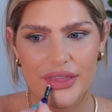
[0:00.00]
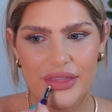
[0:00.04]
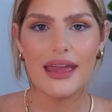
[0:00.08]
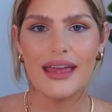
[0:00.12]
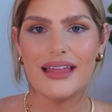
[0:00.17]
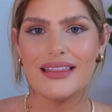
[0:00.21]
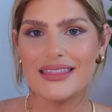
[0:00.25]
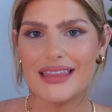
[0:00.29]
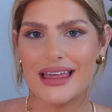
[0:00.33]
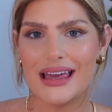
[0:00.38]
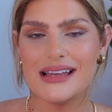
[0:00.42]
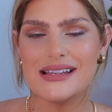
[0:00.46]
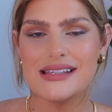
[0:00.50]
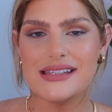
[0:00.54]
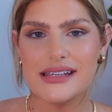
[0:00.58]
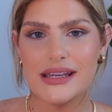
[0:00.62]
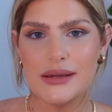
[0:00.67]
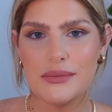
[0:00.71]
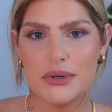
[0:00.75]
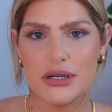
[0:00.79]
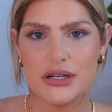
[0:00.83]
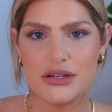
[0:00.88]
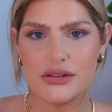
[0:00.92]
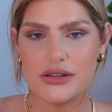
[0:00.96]
And lastly,
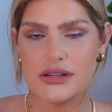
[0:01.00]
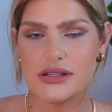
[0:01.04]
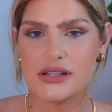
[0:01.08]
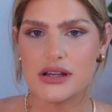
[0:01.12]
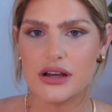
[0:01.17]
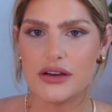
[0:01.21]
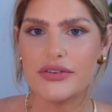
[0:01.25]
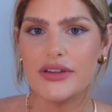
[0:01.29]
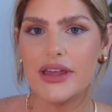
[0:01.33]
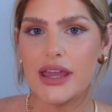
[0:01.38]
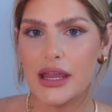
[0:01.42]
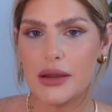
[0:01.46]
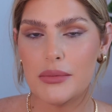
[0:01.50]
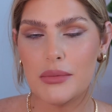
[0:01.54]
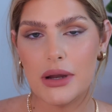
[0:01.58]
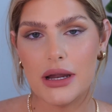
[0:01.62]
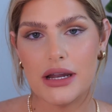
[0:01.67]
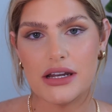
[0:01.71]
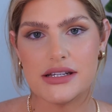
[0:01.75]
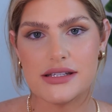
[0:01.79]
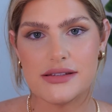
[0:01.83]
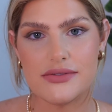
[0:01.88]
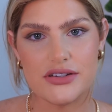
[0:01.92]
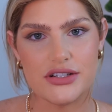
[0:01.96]
I'm going to do this off camera.
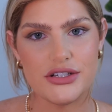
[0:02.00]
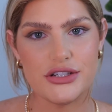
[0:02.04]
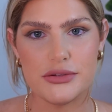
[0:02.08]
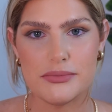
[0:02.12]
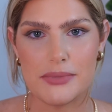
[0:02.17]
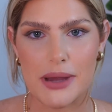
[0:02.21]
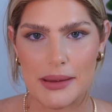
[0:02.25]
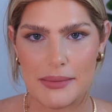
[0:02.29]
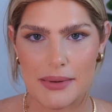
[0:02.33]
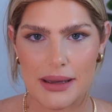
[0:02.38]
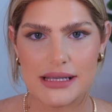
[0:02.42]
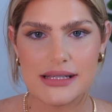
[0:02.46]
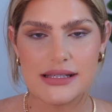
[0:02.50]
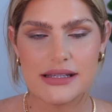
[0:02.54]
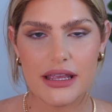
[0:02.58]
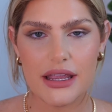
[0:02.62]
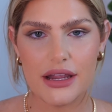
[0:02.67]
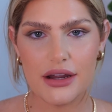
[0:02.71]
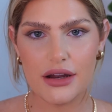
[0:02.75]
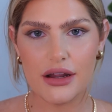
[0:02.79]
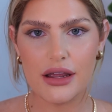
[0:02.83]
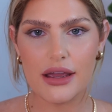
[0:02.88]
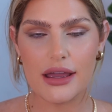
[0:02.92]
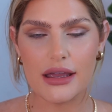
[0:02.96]
I just have to do my
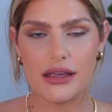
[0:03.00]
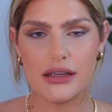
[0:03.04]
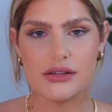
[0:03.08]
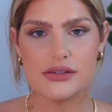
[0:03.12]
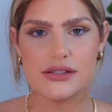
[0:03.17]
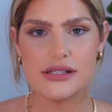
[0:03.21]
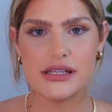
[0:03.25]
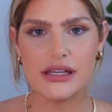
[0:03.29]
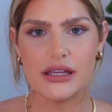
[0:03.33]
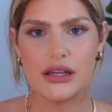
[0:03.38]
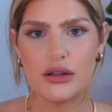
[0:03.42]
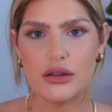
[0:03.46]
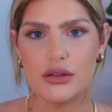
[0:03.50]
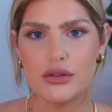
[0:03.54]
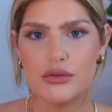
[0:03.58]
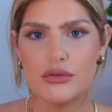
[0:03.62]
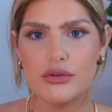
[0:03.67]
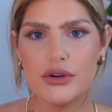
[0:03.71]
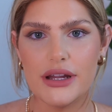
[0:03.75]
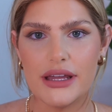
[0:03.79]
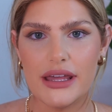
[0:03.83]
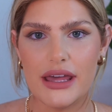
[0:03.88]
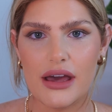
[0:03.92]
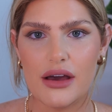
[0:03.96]
mascara. I use the
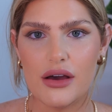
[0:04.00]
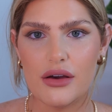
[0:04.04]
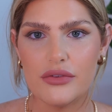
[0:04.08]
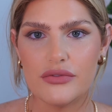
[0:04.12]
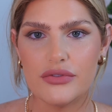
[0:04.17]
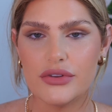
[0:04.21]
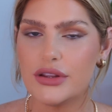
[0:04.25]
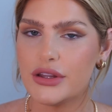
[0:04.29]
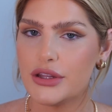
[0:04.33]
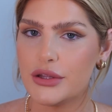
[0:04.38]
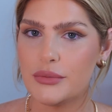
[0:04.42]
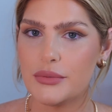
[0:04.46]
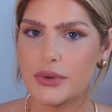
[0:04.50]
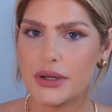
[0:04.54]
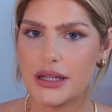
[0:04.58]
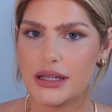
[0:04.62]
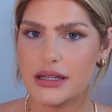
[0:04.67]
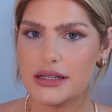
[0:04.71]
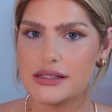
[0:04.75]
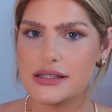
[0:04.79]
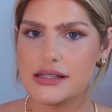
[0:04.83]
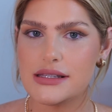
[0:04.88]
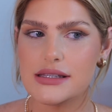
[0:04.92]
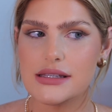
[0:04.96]
L'Oreal
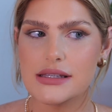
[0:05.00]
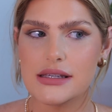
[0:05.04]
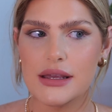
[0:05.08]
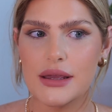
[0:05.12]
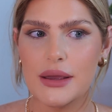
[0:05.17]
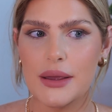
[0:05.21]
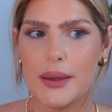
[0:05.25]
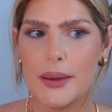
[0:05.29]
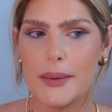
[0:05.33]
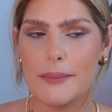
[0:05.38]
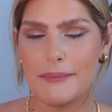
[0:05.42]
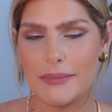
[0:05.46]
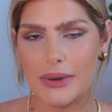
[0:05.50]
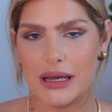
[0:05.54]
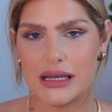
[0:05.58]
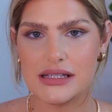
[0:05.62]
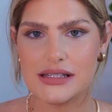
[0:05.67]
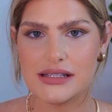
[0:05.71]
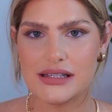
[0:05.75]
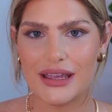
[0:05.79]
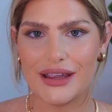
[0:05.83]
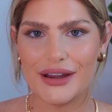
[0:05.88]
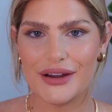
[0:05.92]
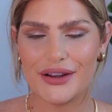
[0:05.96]
Voluminous
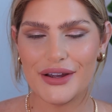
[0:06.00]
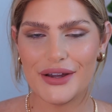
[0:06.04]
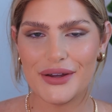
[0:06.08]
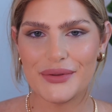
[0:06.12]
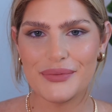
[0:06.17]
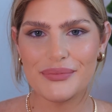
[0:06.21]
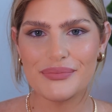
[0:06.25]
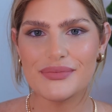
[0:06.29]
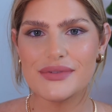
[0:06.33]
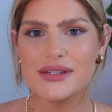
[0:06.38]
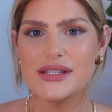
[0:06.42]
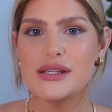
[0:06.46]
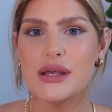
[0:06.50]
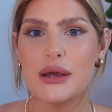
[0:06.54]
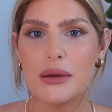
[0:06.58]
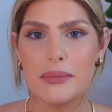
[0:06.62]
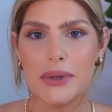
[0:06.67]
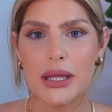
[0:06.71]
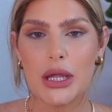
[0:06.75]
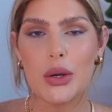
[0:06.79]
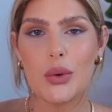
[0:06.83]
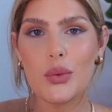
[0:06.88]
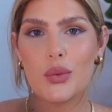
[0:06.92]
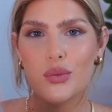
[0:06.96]
Mascara. So I'll
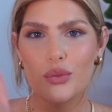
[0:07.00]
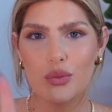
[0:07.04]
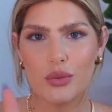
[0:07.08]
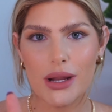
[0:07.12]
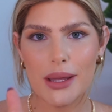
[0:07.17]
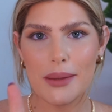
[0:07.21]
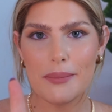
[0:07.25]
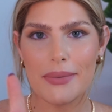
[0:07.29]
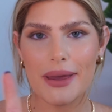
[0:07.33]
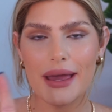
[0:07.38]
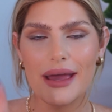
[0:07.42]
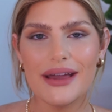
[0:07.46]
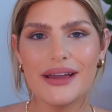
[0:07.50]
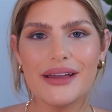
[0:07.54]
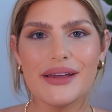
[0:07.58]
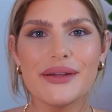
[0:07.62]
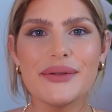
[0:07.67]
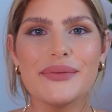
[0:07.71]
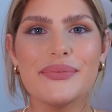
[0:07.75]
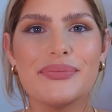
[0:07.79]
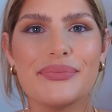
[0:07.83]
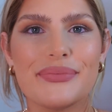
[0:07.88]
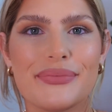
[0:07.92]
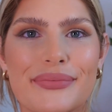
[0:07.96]
be right back.
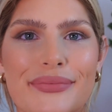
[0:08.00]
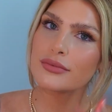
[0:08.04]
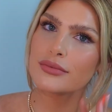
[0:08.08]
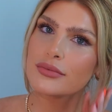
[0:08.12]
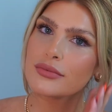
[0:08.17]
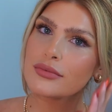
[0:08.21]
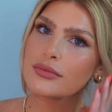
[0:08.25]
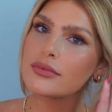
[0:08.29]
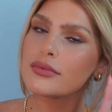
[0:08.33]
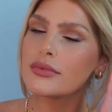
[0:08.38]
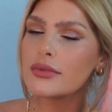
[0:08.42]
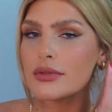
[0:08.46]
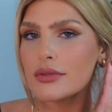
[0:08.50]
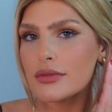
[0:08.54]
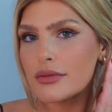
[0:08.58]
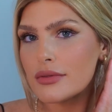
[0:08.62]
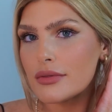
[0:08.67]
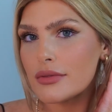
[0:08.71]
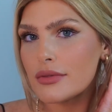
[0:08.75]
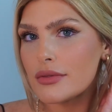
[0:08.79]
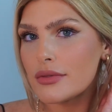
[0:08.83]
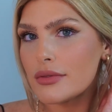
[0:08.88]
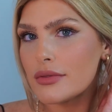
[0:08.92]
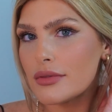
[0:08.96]

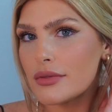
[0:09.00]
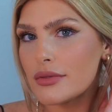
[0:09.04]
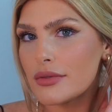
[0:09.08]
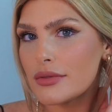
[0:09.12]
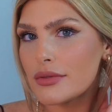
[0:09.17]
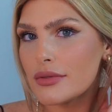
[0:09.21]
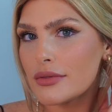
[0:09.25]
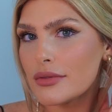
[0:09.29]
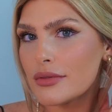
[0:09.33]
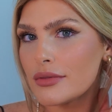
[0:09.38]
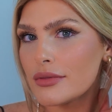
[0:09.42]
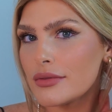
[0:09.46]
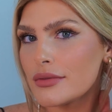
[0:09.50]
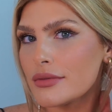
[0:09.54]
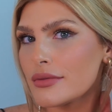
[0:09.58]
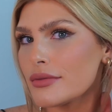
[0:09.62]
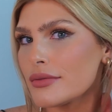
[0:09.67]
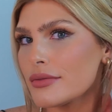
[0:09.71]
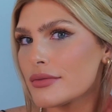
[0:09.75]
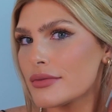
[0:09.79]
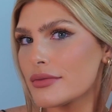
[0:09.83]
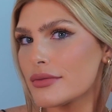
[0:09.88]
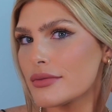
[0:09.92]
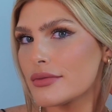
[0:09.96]
This is the
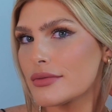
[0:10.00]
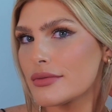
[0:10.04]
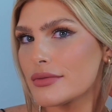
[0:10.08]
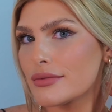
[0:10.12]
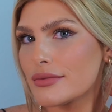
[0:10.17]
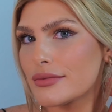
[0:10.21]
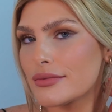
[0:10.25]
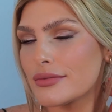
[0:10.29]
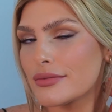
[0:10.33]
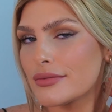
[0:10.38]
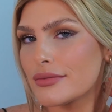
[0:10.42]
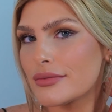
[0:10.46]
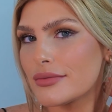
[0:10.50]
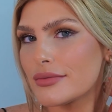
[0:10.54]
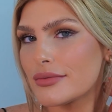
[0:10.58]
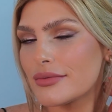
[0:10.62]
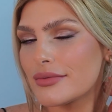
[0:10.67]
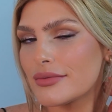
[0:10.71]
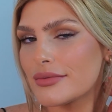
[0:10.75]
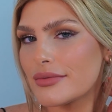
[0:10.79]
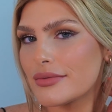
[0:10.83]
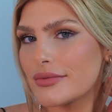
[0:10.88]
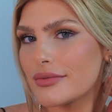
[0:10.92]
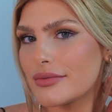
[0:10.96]
final
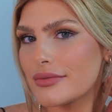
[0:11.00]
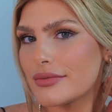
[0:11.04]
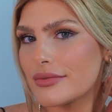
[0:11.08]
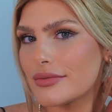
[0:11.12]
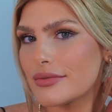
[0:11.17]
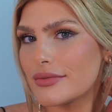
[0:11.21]
look.